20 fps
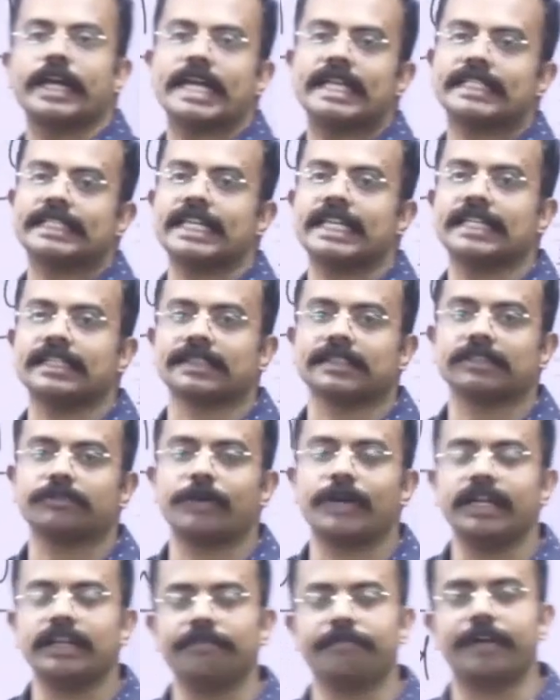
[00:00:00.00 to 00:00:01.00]
ACs,
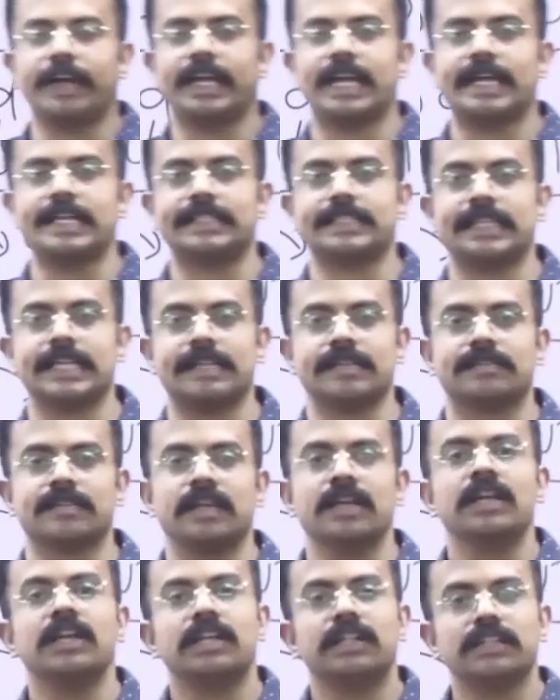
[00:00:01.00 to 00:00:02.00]
25 ACs,
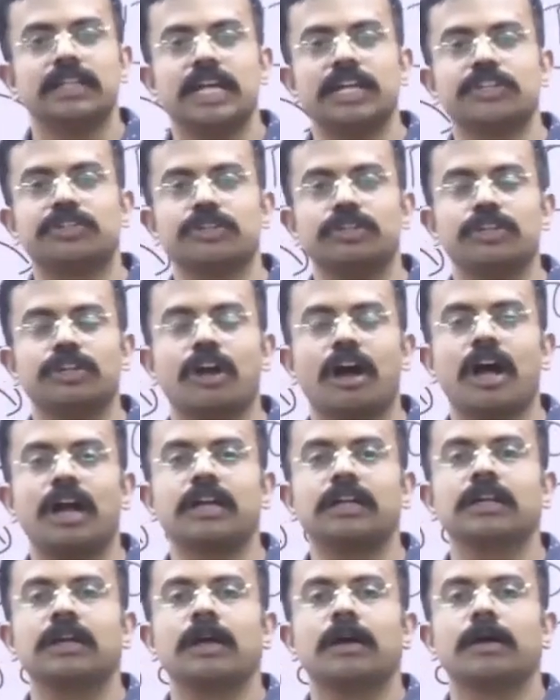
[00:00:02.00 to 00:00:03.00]
they should
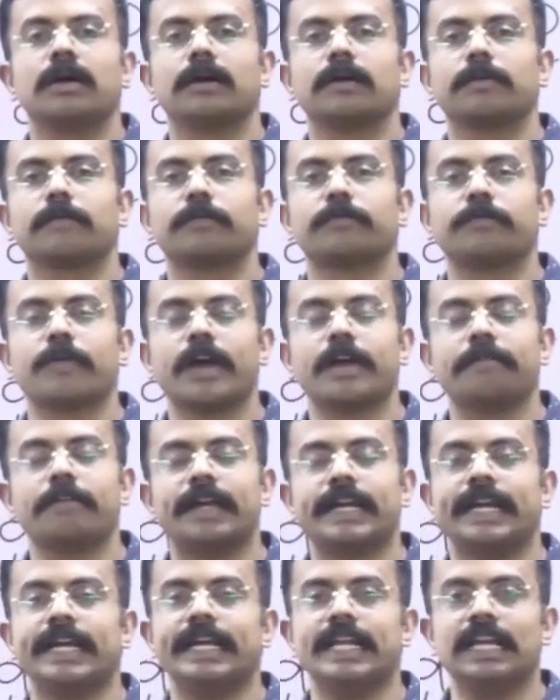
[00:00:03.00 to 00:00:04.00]
not
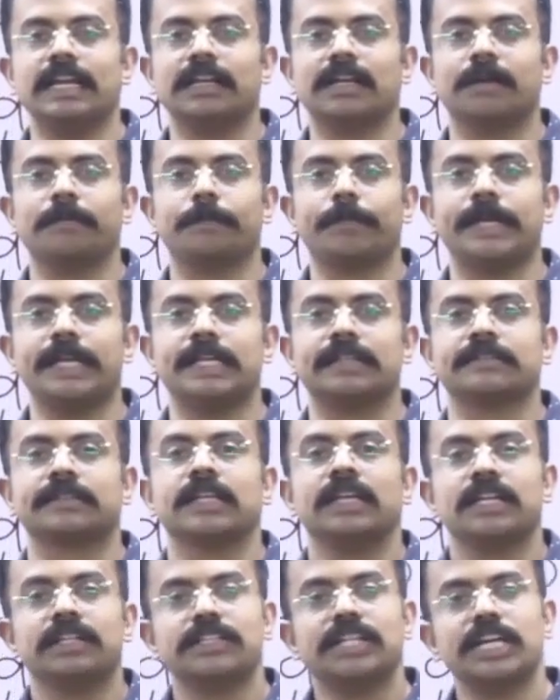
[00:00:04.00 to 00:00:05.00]
favor Indian companies.
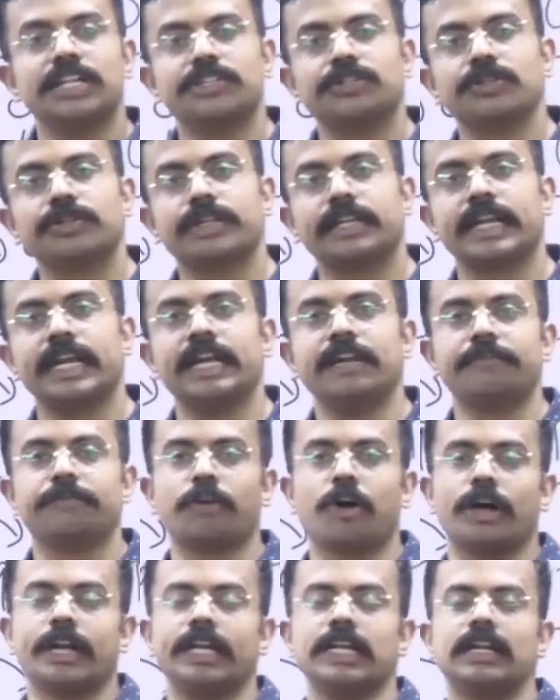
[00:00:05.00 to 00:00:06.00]
They should treat
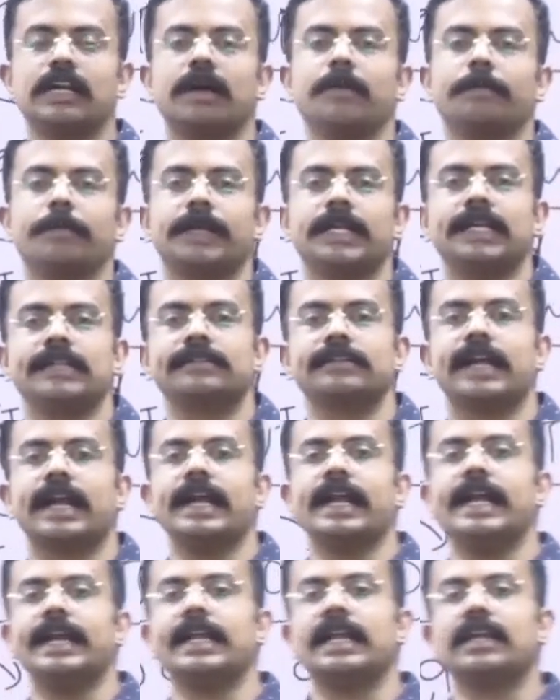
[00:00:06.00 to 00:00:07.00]
foreign companies
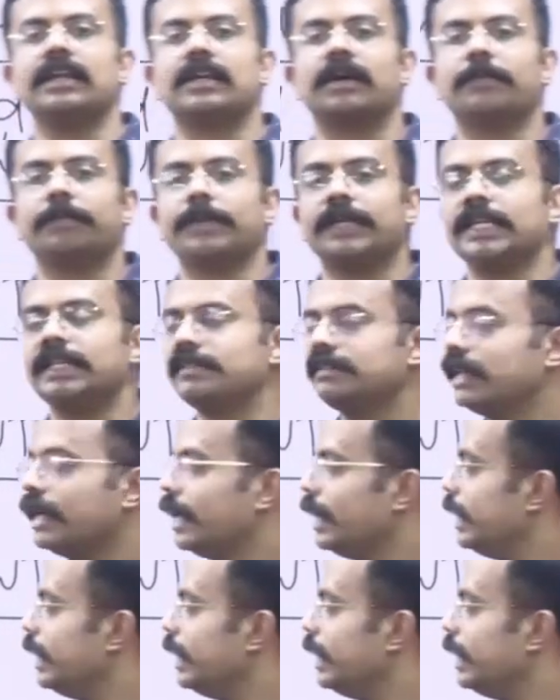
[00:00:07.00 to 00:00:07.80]
and Indian companies